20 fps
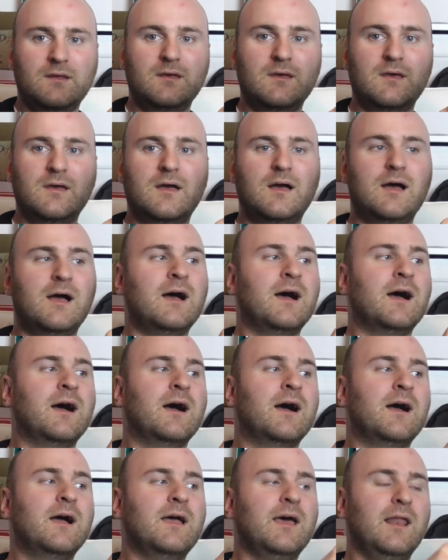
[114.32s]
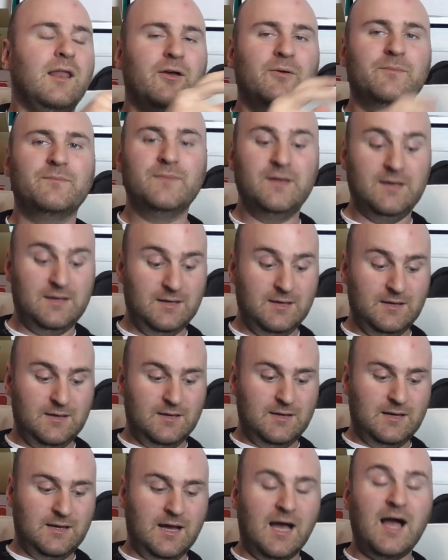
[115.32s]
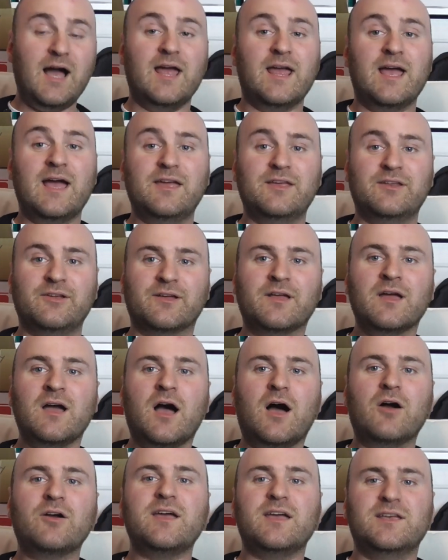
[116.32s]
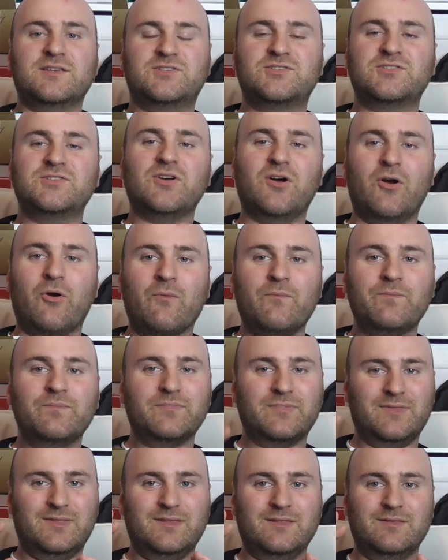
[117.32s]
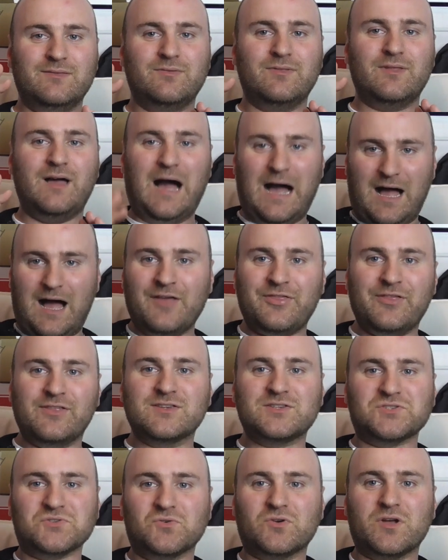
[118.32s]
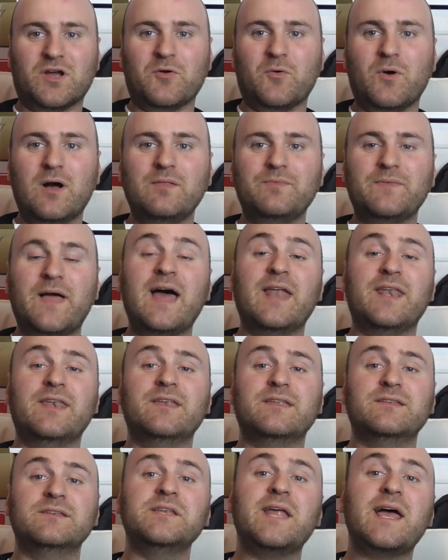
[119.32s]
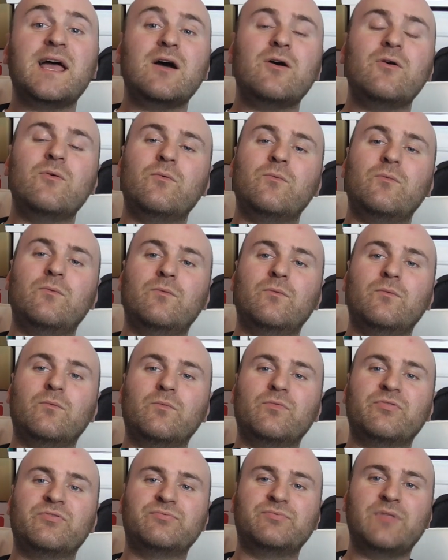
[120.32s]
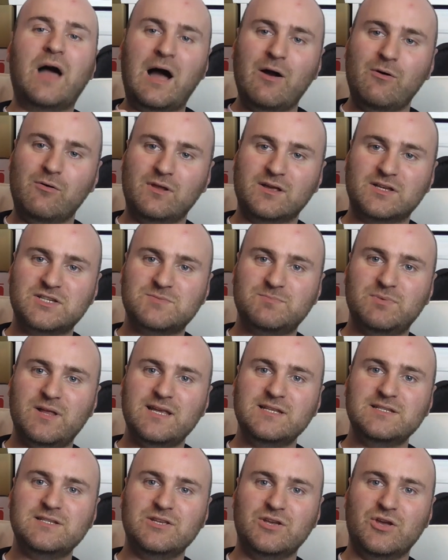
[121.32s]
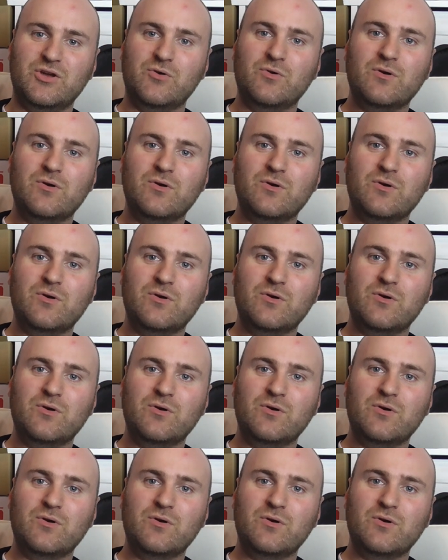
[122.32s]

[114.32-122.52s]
Hello. Hi, how are you doing? Okay, so I think this is all going well, and now I will explain to you